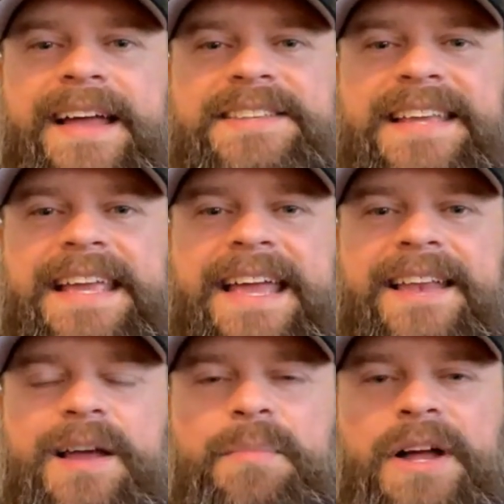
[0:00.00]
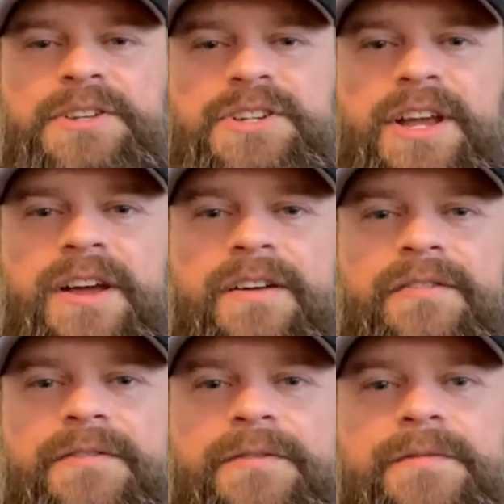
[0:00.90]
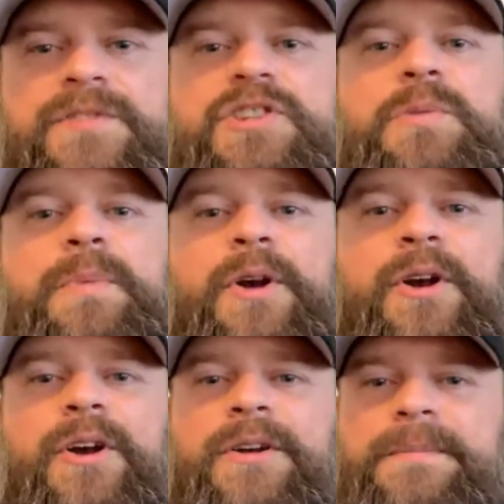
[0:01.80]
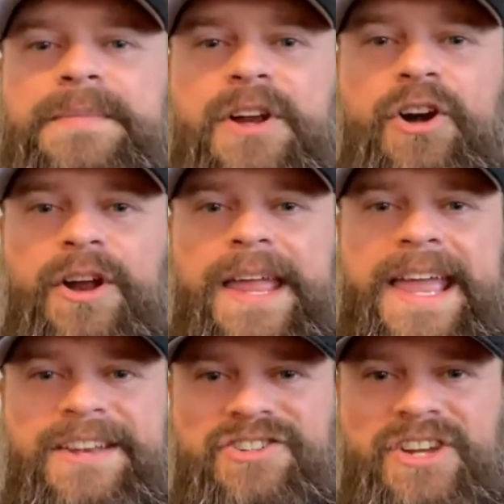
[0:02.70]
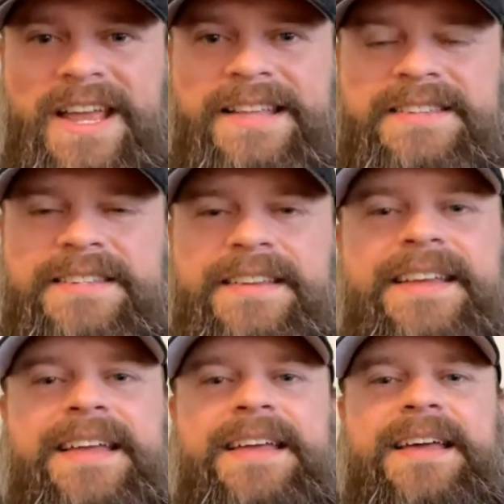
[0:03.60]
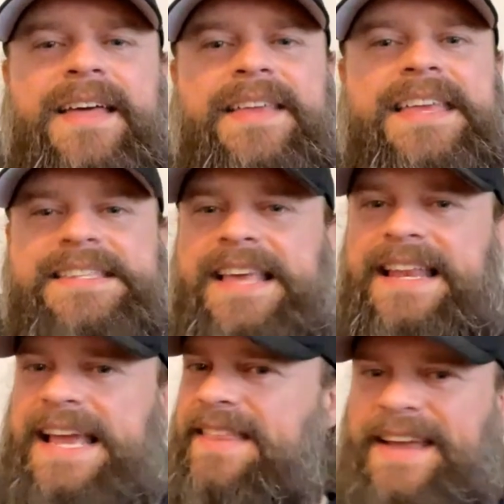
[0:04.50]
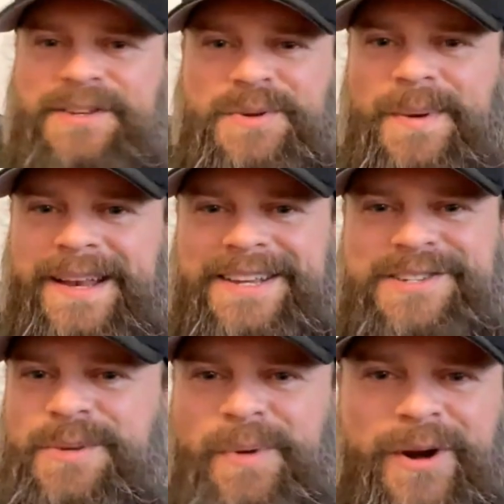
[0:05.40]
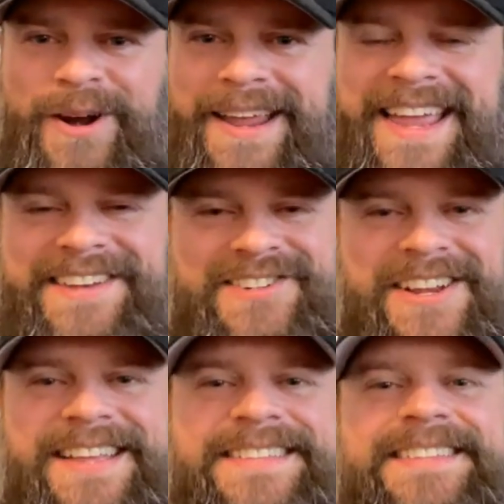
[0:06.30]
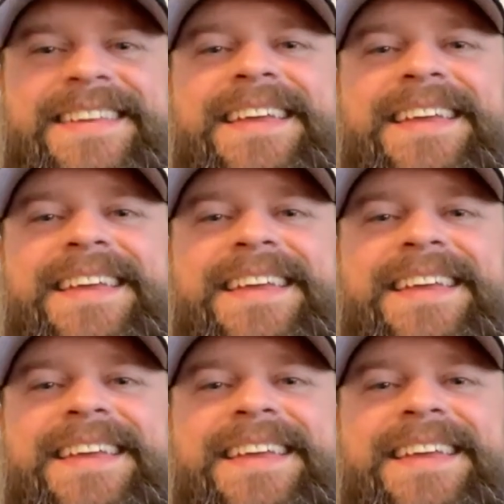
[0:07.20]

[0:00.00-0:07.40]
to get a bunch of super hurricane sheds. I think he said he had like 20 super hurricane sheds.